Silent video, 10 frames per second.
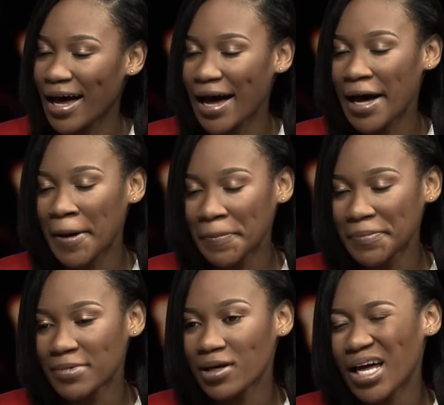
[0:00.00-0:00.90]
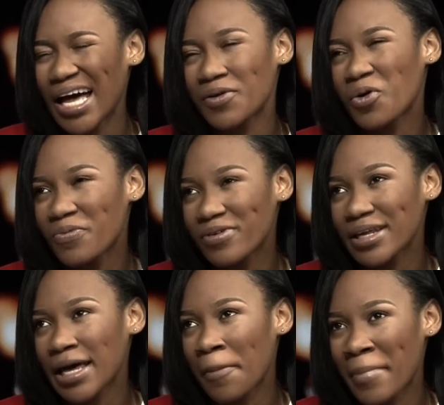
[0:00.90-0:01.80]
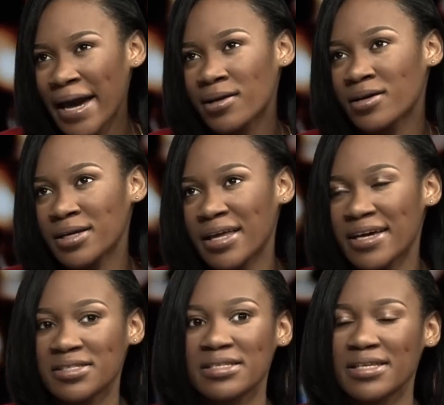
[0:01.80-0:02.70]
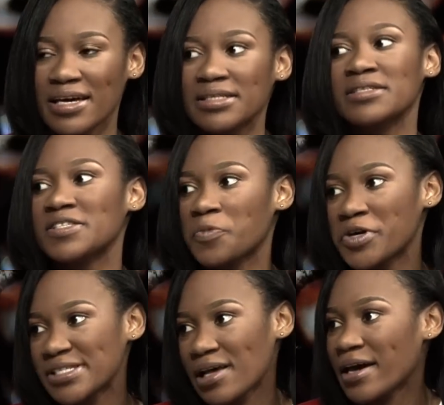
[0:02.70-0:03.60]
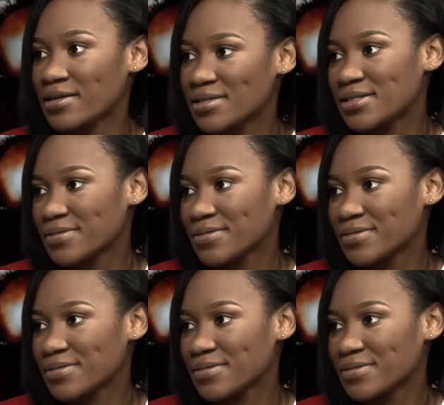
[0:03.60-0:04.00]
and hopefully a minor in exercise and sport science.